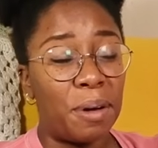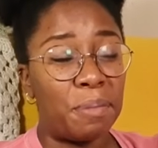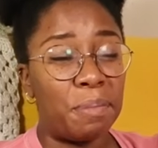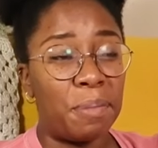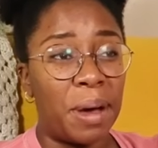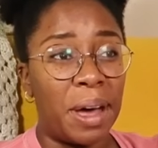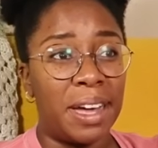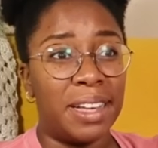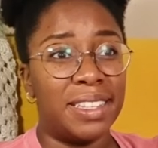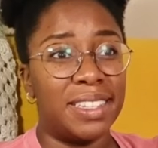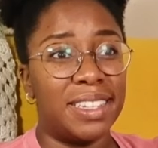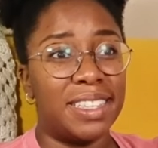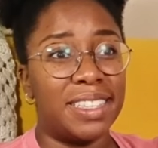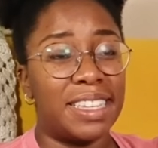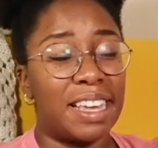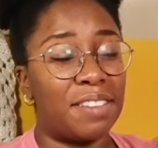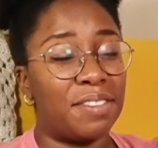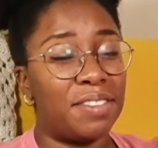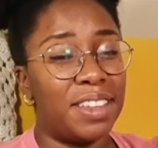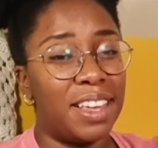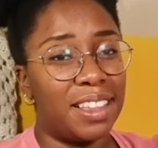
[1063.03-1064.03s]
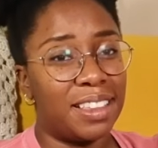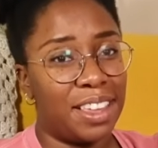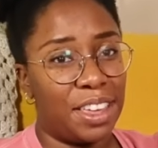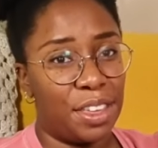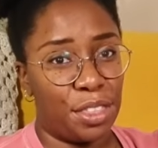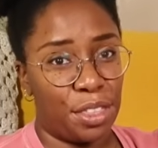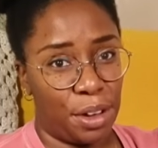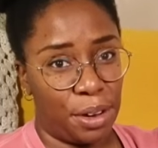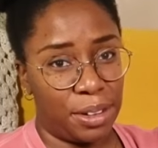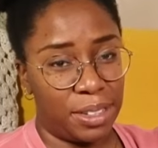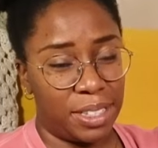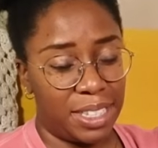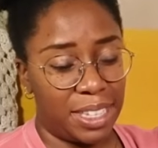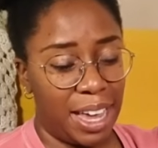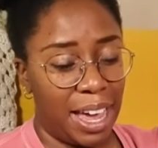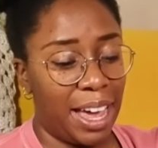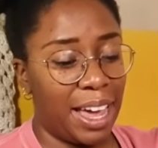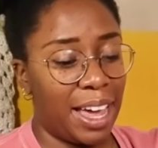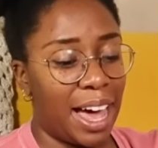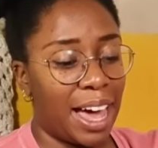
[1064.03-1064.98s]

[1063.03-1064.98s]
but definitely Thursday.